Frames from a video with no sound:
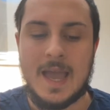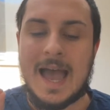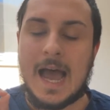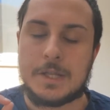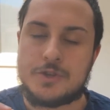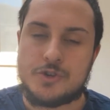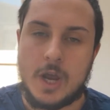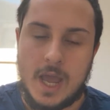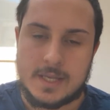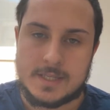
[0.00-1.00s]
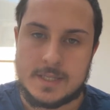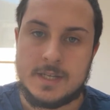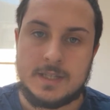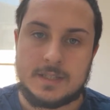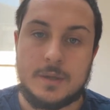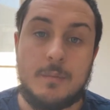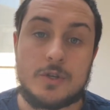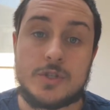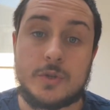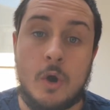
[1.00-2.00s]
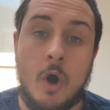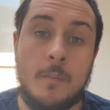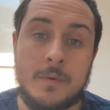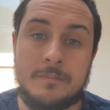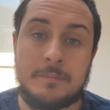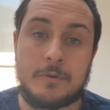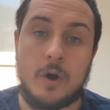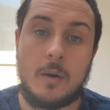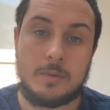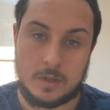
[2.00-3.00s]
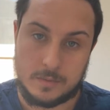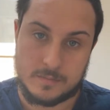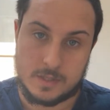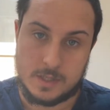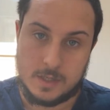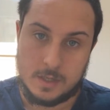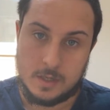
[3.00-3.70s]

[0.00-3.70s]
address the most common problems